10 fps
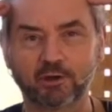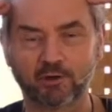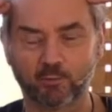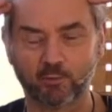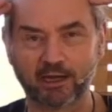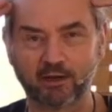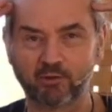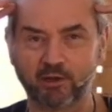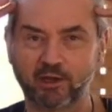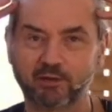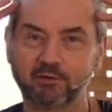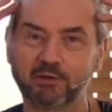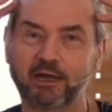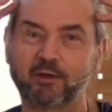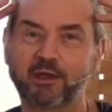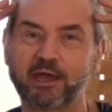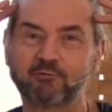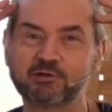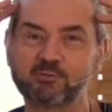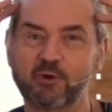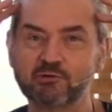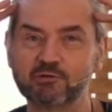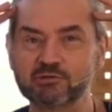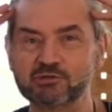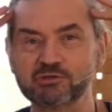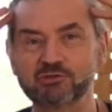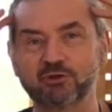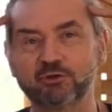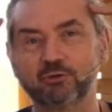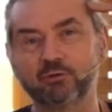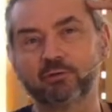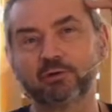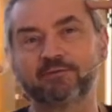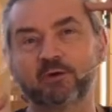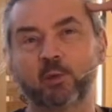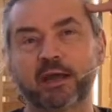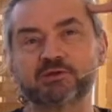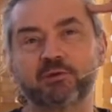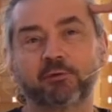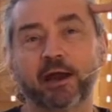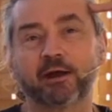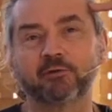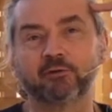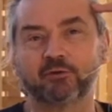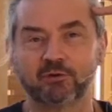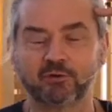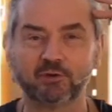um, how the how the head responds to giving weight to the ground